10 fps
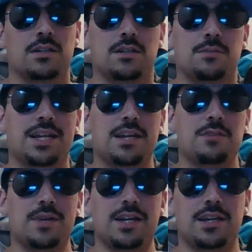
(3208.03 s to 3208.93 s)
But
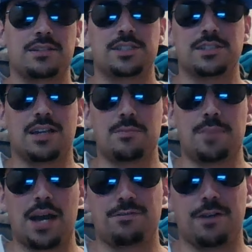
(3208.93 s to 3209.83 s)
anyway, she's not a
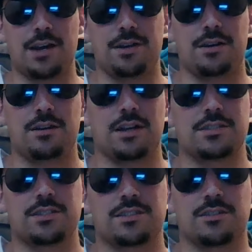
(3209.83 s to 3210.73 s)
bad fighter. I
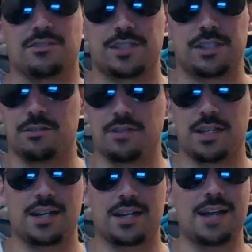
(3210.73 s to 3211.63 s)
just don't see her
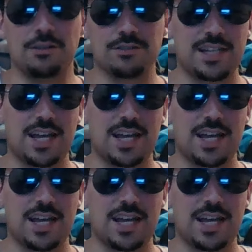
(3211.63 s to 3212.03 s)
winning. I don't see